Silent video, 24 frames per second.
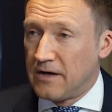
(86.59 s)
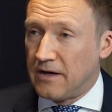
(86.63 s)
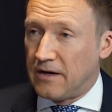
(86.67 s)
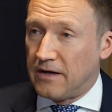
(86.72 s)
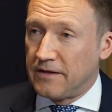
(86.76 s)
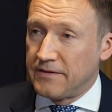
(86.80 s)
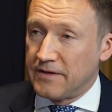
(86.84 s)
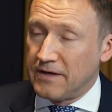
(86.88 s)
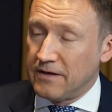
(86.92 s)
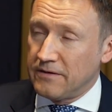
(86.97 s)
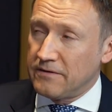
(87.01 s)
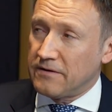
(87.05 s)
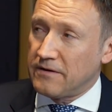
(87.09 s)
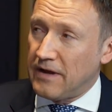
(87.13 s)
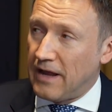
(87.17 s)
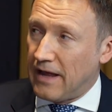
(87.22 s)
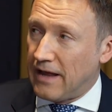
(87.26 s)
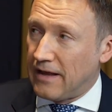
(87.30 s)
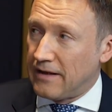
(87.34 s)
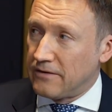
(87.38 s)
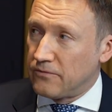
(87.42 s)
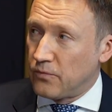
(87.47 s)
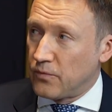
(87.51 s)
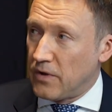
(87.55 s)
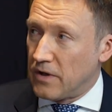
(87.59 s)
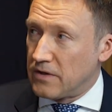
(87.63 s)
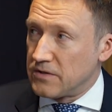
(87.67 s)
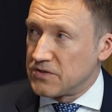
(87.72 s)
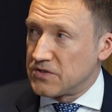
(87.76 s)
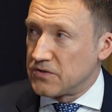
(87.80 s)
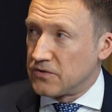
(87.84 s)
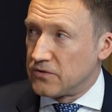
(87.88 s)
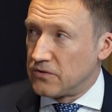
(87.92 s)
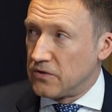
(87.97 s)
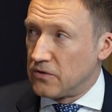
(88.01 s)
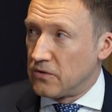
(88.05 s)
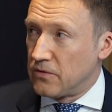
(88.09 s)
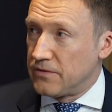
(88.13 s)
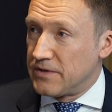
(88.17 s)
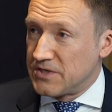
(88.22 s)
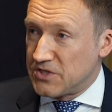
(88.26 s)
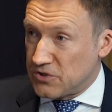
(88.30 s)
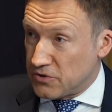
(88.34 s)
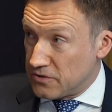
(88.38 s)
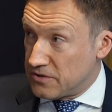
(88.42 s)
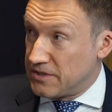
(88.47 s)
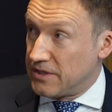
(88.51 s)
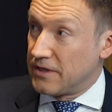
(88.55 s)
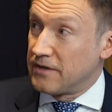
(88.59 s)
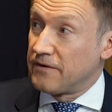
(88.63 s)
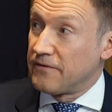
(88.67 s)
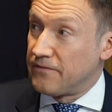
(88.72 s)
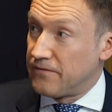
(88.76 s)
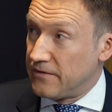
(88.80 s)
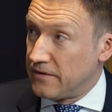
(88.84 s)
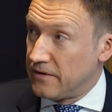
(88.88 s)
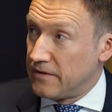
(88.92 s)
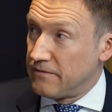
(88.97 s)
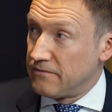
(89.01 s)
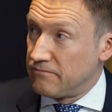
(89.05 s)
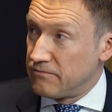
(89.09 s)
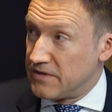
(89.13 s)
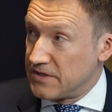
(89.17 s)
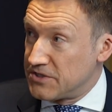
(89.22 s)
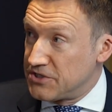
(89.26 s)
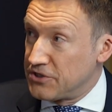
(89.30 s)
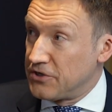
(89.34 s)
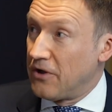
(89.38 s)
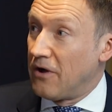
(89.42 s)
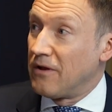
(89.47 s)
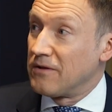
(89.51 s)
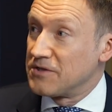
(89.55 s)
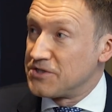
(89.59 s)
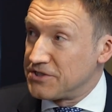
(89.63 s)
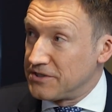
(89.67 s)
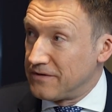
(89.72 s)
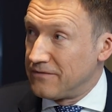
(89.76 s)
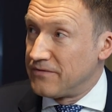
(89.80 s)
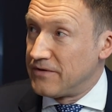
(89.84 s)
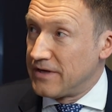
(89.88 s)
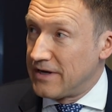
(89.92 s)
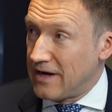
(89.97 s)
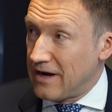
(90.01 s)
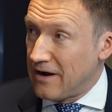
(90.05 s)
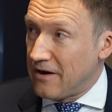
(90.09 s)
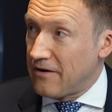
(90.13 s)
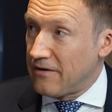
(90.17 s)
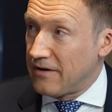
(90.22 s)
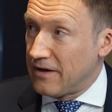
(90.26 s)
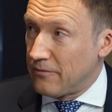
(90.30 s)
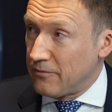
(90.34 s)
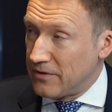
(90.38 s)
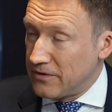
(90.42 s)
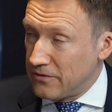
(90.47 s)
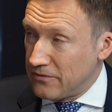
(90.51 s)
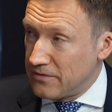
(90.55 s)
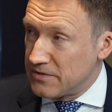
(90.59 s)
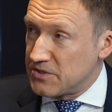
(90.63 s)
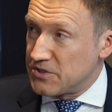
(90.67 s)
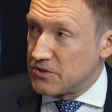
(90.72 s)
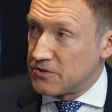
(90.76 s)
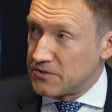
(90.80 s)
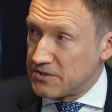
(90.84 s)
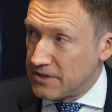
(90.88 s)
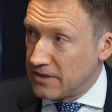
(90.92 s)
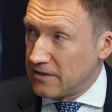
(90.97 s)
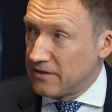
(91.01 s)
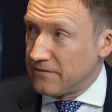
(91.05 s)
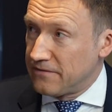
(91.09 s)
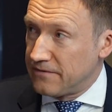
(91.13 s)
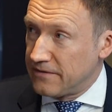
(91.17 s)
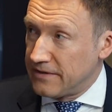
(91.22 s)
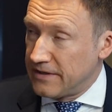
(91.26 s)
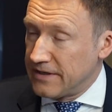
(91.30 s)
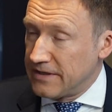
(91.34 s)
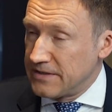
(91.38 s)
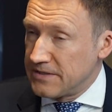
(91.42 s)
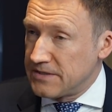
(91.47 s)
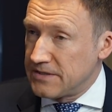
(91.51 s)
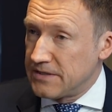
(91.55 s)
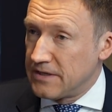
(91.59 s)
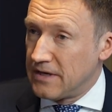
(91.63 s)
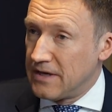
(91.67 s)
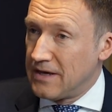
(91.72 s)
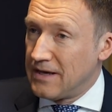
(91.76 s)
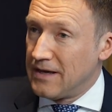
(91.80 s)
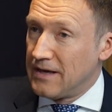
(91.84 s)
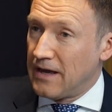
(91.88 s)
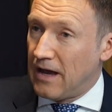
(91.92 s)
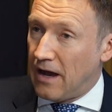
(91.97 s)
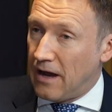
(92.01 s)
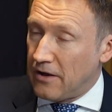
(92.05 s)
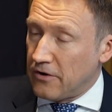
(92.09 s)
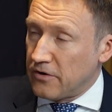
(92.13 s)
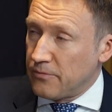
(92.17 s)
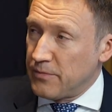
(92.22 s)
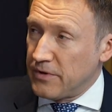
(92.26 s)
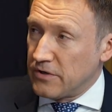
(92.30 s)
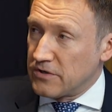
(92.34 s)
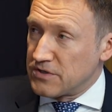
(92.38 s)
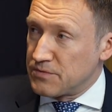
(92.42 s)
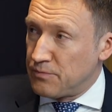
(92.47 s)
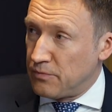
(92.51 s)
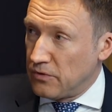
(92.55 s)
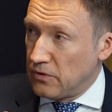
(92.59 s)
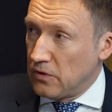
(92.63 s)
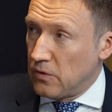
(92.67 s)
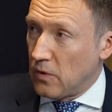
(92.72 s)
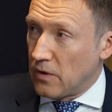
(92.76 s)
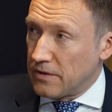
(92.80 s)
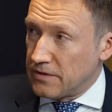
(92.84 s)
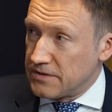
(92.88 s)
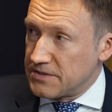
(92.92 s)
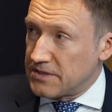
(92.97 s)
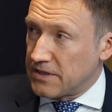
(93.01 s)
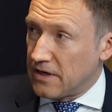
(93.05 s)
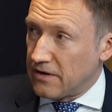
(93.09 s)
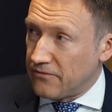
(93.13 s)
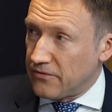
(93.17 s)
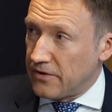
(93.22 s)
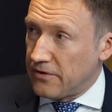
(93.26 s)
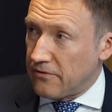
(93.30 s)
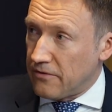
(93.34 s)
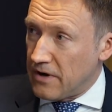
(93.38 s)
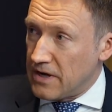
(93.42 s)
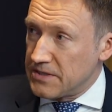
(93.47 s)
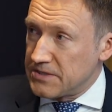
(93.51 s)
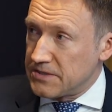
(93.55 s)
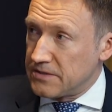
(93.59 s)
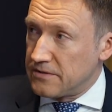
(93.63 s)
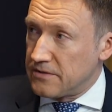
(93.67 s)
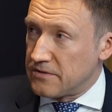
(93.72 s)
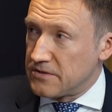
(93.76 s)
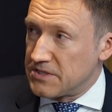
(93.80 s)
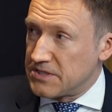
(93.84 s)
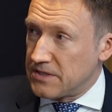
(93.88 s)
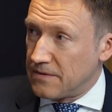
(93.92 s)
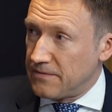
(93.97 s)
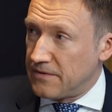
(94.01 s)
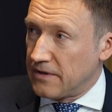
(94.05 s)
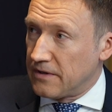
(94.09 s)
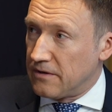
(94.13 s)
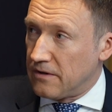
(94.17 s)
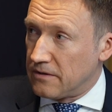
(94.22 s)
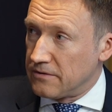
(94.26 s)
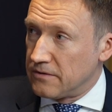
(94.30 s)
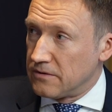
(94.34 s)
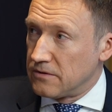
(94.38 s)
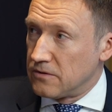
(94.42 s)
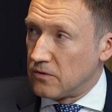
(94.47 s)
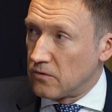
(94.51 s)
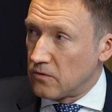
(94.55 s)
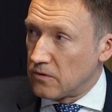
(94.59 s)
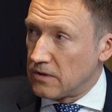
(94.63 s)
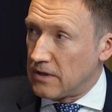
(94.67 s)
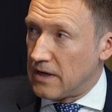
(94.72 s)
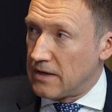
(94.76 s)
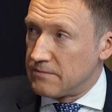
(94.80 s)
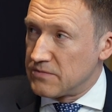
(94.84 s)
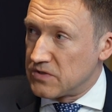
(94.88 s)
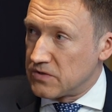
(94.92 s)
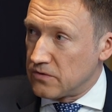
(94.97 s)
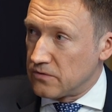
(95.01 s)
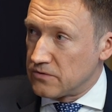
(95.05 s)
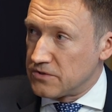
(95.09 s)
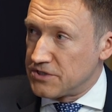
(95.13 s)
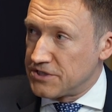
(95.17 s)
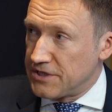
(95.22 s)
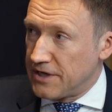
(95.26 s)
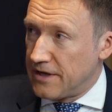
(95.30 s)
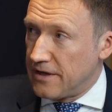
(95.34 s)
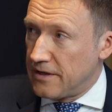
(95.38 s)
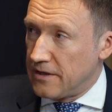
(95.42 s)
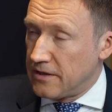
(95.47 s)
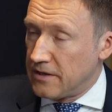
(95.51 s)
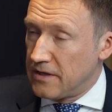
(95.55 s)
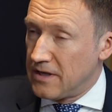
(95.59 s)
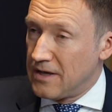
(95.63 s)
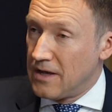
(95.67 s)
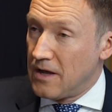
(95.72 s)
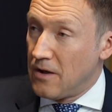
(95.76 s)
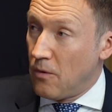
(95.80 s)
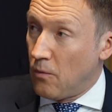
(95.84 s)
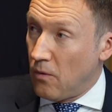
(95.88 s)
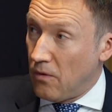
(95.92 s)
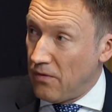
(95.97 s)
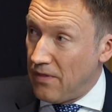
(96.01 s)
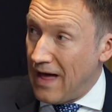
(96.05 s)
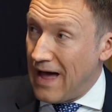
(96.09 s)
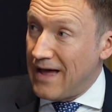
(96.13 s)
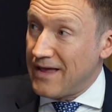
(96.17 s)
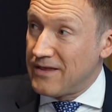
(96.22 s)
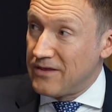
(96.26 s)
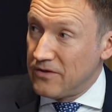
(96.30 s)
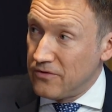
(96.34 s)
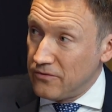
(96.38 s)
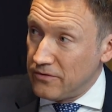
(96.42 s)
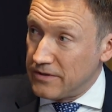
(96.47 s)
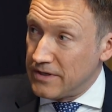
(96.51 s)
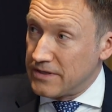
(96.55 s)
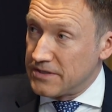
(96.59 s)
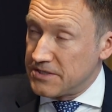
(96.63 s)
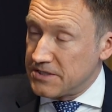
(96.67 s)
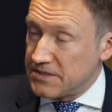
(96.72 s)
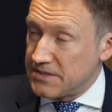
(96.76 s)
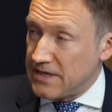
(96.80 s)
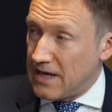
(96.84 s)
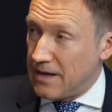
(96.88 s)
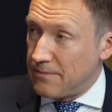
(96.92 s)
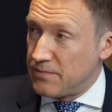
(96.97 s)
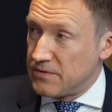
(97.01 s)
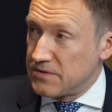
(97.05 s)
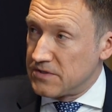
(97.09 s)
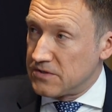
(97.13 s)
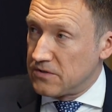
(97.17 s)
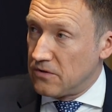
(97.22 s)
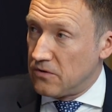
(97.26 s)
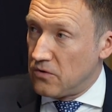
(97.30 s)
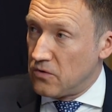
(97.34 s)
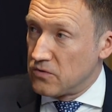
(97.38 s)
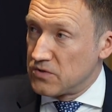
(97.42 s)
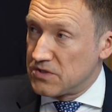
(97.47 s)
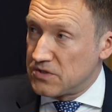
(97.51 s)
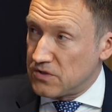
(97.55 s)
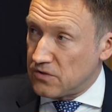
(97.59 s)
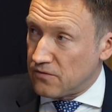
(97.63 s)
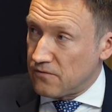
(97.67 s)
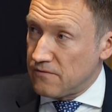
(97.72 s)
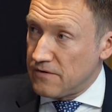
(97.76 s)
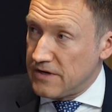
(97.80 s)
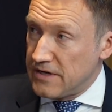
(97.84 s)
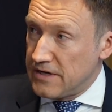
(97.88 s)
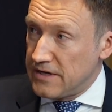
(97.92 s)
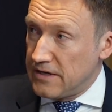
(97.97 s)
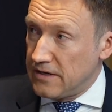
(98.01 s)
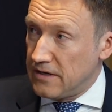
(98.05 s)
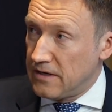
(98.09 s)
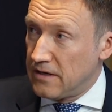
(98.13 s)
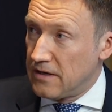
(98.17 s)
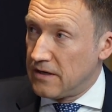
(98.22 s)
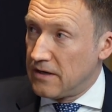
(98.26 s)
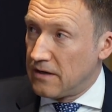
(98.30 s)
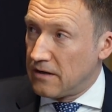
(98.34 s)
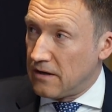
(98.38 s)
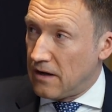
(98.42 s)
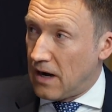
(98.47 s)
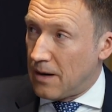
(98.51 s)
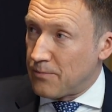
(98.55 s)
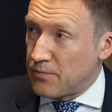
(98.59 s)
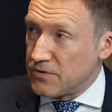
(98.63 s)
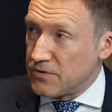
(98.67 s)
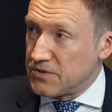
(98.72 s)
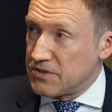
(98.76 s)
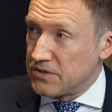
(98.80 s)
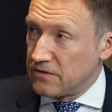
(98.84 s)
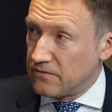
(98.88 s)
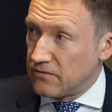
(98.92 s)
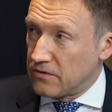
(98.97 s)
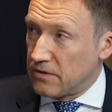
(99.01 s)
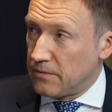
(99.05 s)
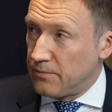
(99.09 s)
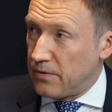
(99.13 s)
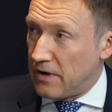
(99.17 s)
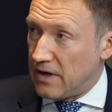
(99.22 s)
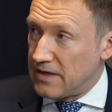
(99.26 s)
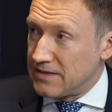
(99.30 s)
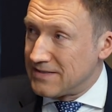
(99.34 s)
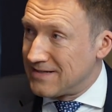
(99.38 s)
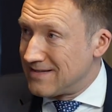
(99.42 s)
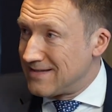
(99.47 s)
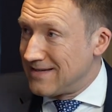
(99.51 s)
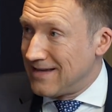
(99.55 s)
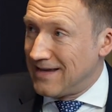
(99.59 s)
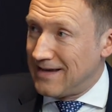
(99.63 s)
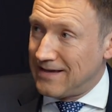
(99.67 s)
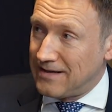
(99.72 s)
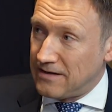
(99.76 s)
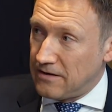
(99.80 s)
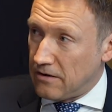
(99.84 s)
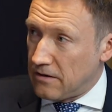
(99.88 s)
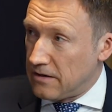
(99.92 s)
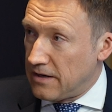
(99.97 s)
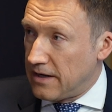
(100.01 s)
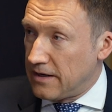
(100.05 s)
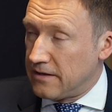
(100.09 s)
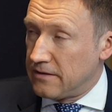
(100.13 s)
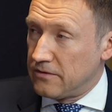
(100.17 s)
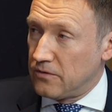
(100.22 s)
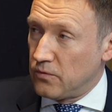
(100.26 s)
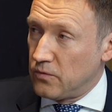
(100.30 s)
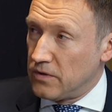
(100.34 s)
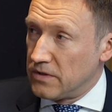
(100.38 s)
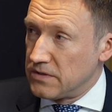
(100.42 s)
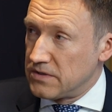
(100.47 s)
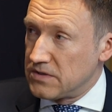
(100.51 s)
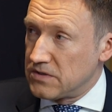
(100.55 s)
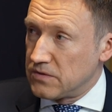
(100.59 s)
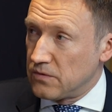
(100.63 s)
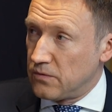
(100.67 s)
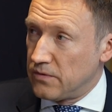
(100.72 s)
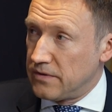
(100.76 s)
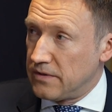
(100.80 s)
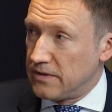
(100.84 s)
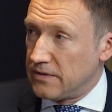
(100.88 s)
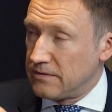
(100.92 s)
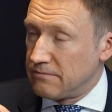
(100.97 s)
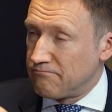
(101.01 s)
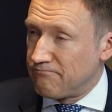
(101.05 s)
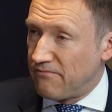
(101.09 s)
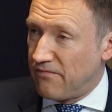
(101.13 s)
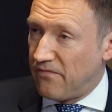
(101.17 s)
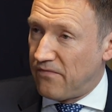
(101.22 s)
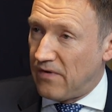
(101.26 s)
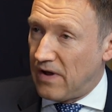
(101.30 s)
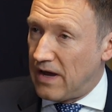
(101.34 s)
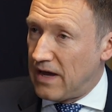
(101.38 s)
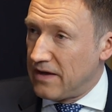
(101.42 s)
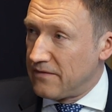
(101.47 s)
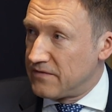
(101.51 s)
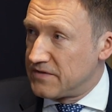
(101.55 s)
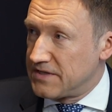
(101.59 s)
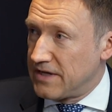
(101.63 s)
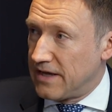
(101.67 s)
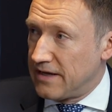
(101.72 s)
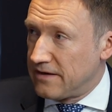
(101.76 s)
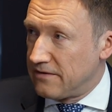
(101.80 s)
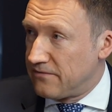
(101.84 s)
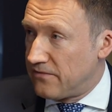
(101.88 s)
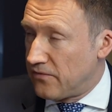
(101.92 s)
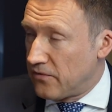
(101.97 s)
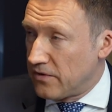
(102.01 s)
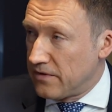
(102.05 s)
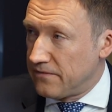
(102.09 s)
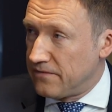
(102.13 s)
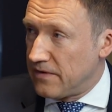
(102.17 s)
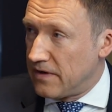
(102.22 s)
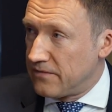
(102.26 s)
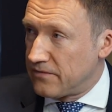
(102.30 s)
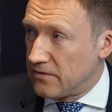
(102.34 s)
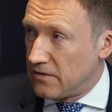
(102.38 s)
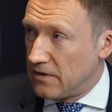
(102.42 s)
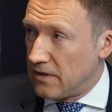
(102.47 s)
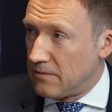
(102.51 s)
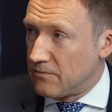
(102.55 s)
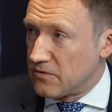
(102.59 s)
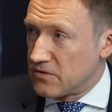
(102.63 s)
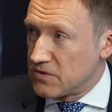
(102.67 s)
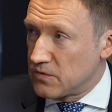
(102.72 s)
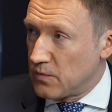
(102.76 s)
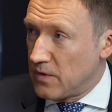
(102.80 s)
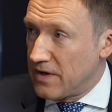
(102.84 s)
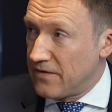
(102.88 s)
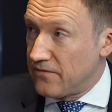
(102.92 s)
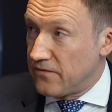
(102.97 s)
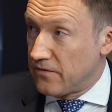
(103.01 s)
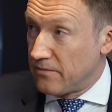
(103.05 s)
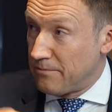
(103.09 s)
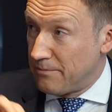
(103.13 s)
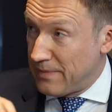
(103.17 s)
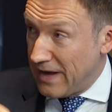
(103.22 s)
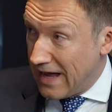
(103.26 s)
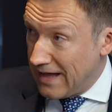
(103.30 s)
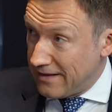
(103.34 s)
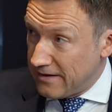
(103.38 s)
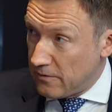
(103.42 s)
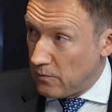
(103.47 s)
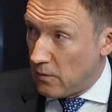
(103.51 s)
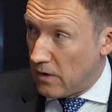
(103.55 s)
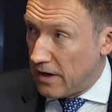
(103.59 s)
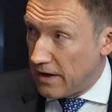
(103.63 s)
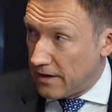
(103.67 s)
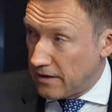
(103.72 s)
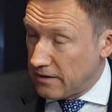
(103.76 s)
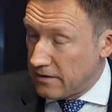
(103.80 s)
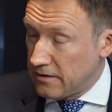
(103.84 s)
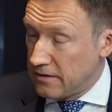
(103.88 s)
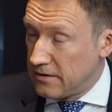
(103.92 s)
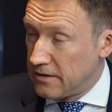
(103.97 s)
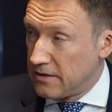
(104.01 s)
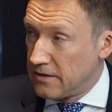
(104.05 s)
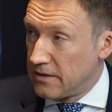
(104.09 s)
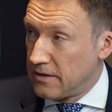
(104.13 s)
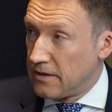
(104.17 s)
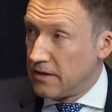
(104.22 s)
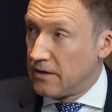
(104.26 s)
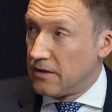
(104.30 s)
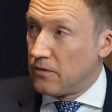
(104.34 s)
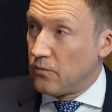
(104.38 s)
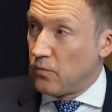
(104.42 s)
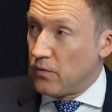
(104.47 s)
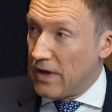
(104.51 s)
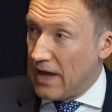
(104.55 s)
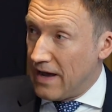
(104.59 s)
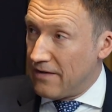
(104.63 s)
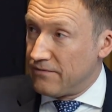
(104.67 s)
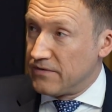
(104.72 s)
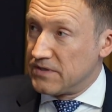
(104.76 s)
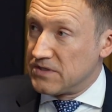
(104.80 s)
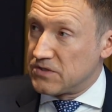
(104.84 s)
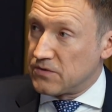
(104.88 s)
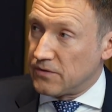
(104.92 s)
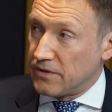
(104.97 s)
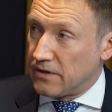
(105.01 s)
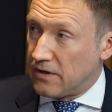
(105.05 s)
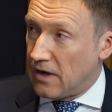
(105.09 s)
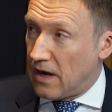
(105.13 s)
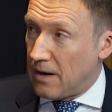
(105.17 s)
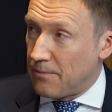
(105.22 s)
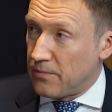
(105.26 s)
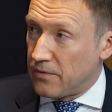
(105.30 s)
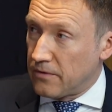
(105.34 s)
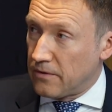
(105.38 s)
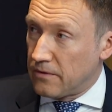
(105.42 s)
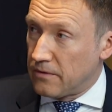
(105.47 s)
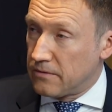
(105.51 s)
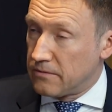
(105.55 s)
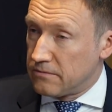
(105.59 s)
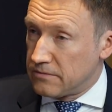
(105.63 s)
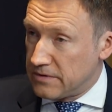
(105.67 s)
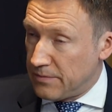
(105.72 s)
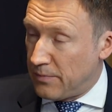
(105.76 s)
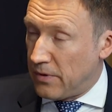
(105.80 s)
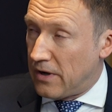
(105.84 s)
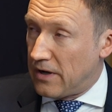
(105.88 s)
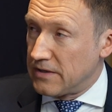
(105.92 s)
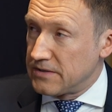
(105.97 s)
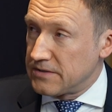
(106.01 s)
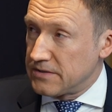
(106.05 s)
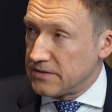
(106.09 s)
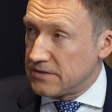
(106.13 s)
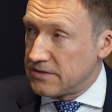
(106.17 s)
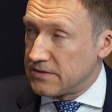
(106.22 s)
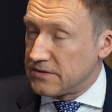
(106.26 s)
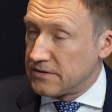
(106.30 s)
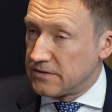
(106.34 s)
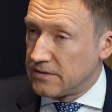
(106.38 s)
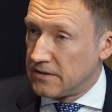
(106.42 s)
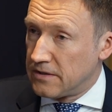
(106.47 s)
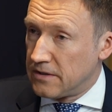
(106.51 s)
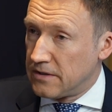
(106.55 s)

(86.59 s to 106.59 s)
On the other hand, we also know the stratigraphy of the geology of the area. And we know the stratigraphy is 100 meters below our discovery horizon, there is something called the lower limestone shale. Well, that unit just happens to host three copper silver deposits in our neck of the woods. So within 5, 10, and 45 kilometers away from Ballywire, we have these three copper deposits.